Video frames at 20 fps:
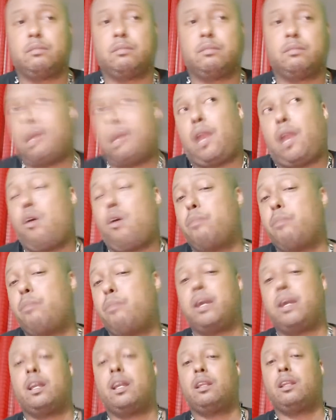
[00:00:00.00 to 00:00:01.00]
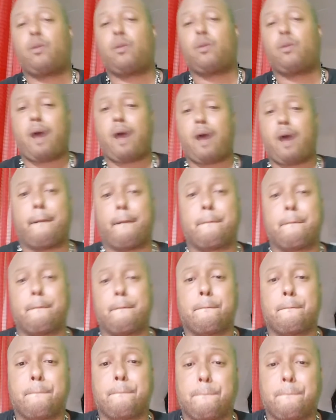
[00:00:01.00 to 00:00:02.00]
My lawyer will be here in a little while.
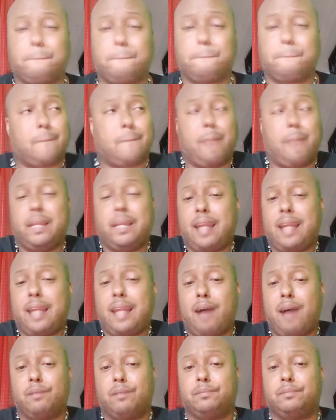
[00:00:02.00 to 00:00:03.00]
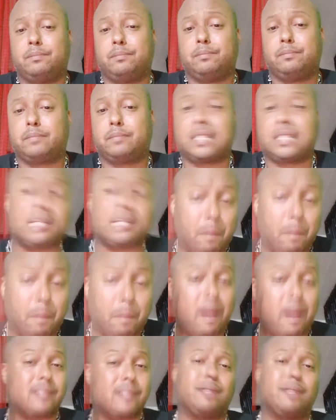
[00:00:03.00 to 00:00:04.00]
I'm in and out because that's my
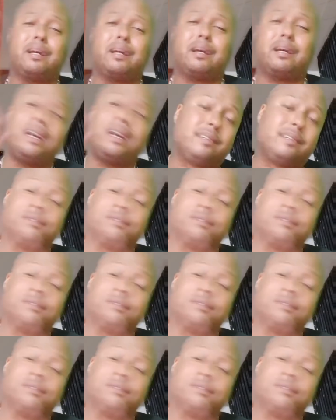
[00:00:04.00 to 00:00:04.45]
mindset. Hey,